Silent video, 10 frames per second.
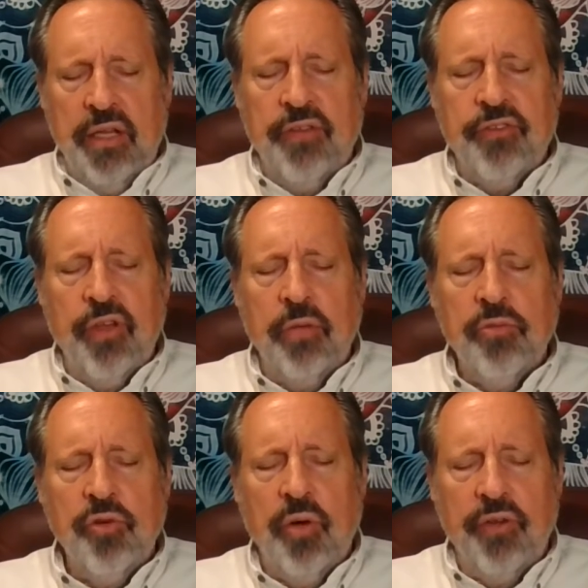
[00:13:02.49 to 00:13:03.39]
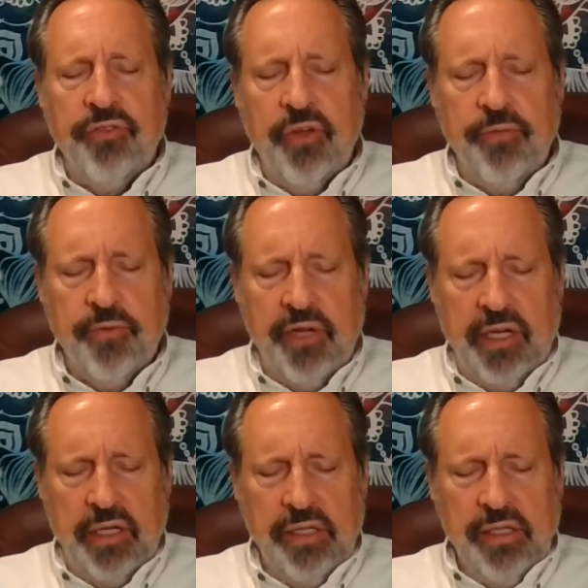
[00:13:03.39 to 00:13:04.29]
that some who are
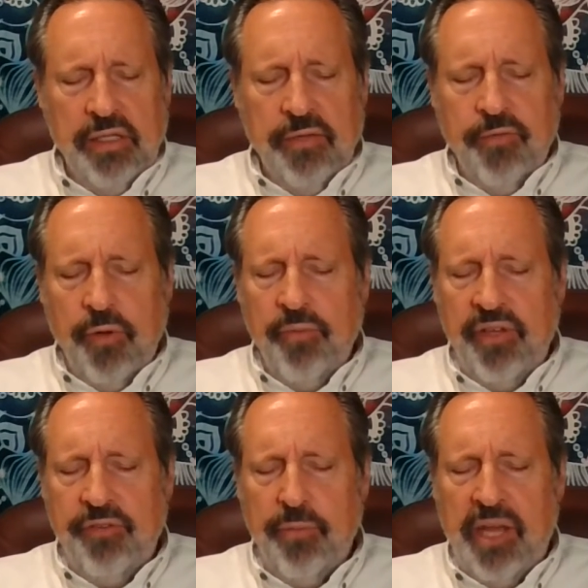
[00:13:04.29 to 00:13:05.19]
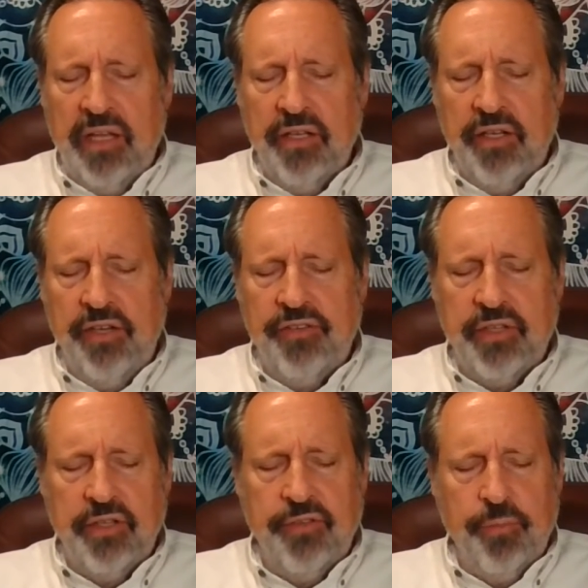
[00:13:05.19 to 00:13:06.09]
suffering from these maladies
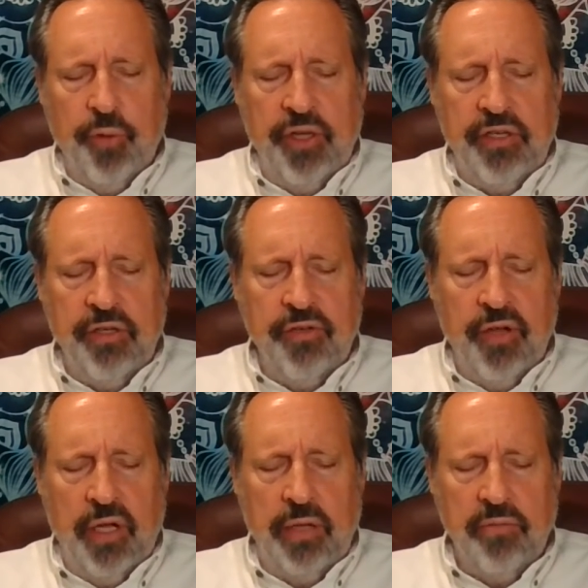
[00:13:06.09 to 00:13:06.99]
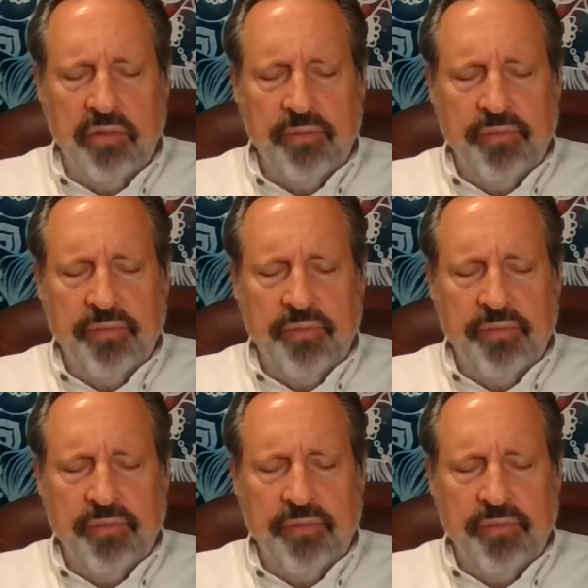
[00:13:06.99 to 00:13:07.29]
at this point in time,